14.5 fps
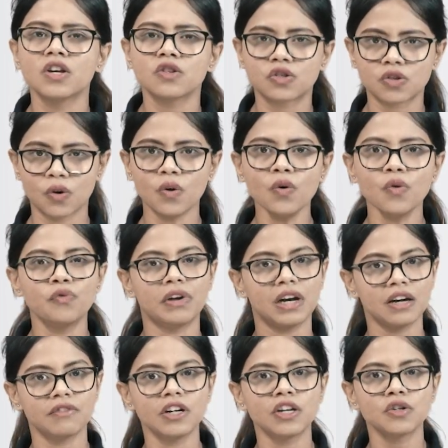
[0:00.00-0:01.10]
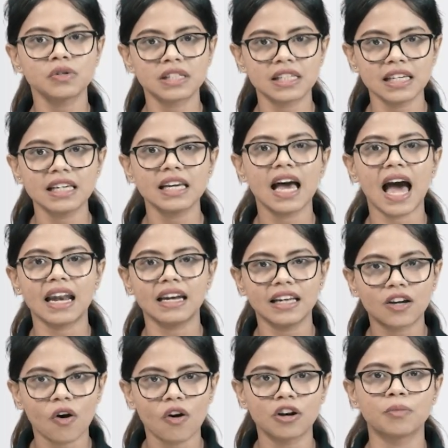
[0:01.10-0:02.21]
So, whenever you see an
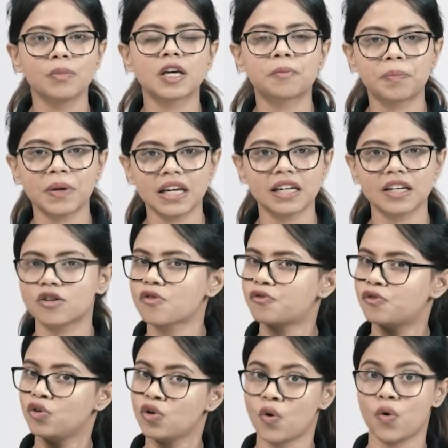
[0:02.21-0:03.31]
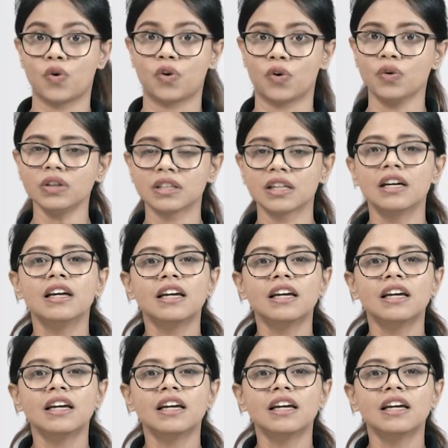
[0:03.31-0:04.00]
economic period of no growth,